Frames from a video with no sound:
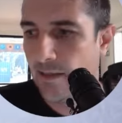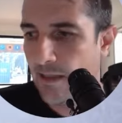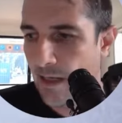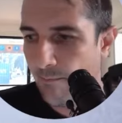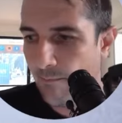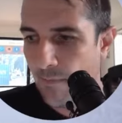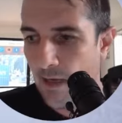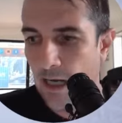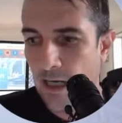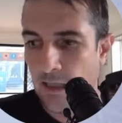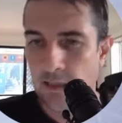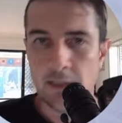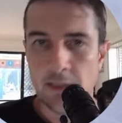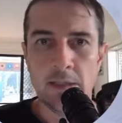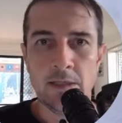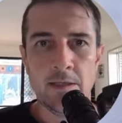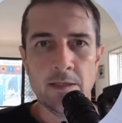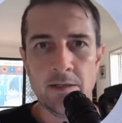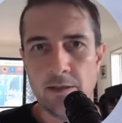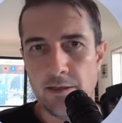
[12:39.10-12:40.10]
number
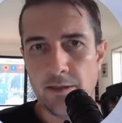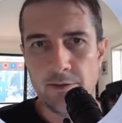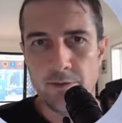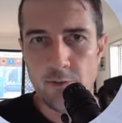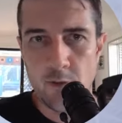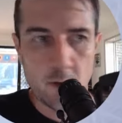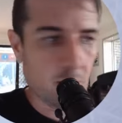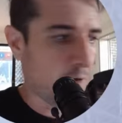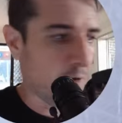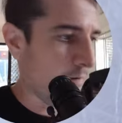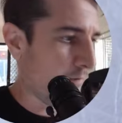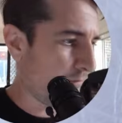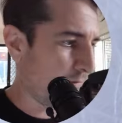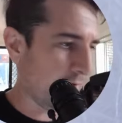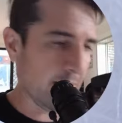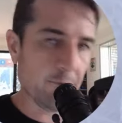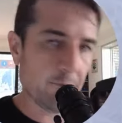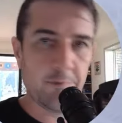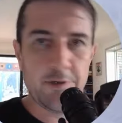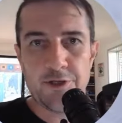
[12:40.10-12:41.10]
and knock off
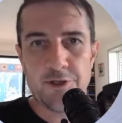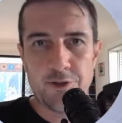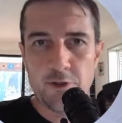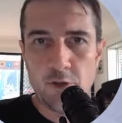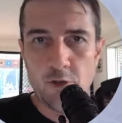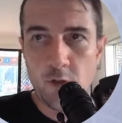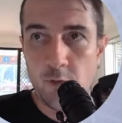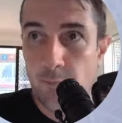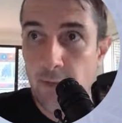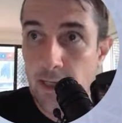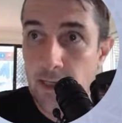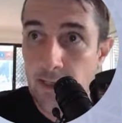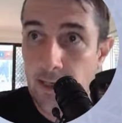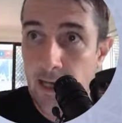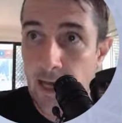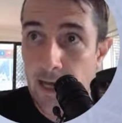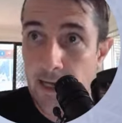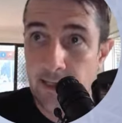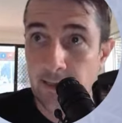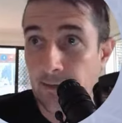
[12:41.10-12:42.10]
the original, but
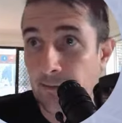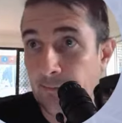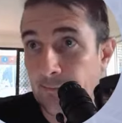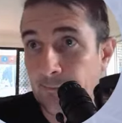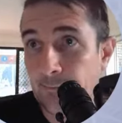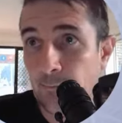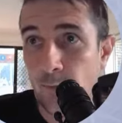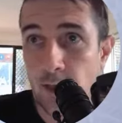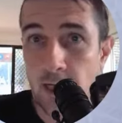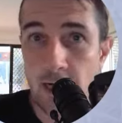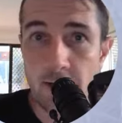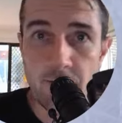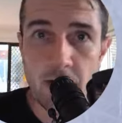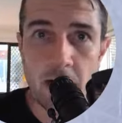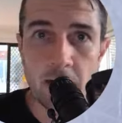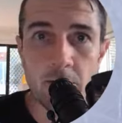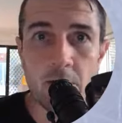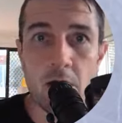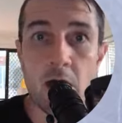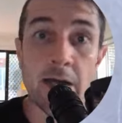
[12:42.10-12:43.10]
hey, whatever.
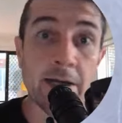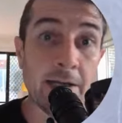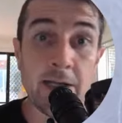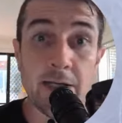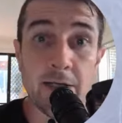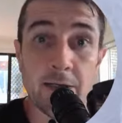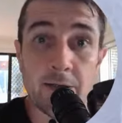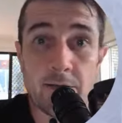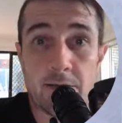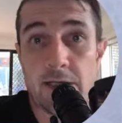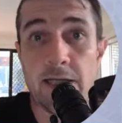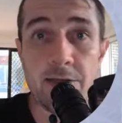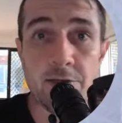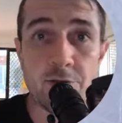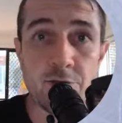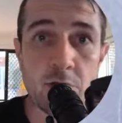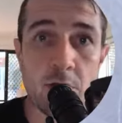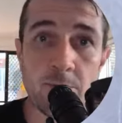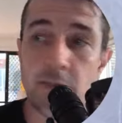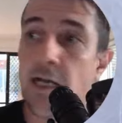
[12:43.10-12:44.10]
I need it to get the
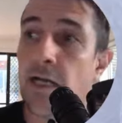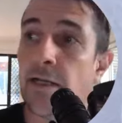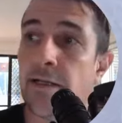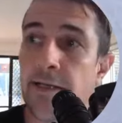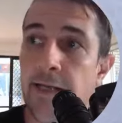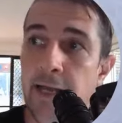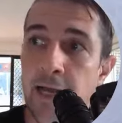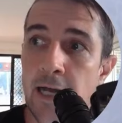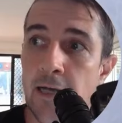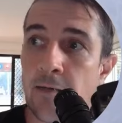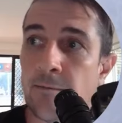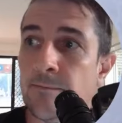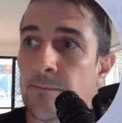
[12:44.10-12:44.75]
job done now.